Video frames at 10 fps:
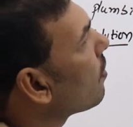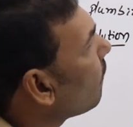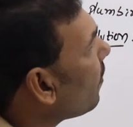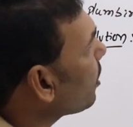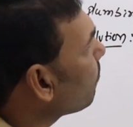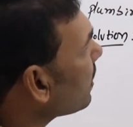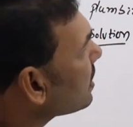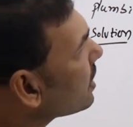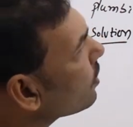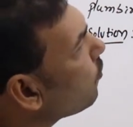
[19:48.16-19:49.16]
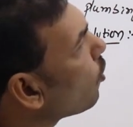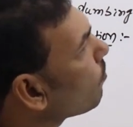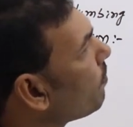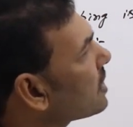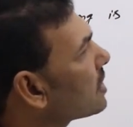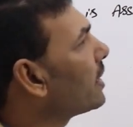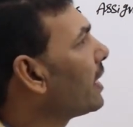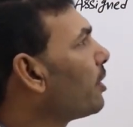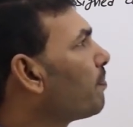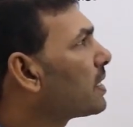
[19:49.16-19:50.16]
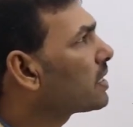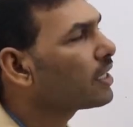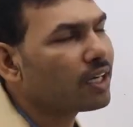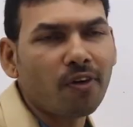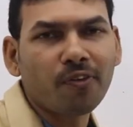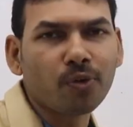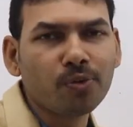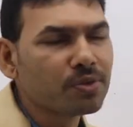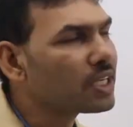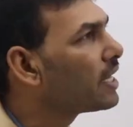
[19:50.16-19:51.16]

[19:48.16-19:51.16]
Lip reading: 5%, 4%, 8% of rooms in